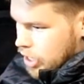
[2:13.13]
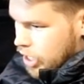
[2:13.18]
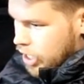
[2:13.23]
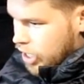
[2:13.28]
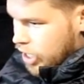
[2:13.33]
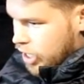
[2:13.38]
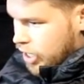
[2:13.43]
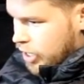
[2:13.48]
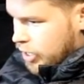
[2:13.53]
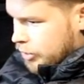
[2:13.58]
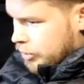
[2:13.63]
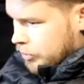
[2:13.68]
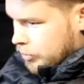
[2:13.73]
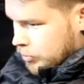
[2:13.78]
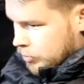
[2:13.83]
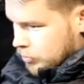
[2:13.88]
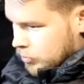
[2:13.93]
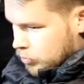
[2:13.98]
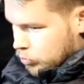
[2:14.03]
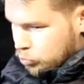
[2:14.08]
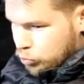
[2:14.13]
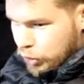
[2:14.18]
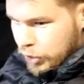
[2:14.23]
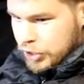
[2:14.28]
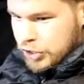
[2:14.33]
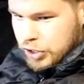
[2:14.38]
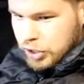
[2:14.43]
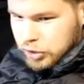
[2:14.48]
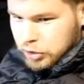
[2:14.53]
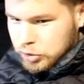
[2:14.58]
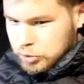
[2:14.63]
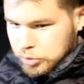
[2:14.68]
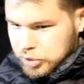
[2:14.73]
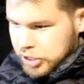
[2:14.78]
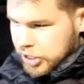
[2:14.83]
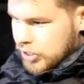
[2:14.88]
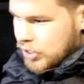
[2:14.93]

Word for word: Uh, brushed aluminum,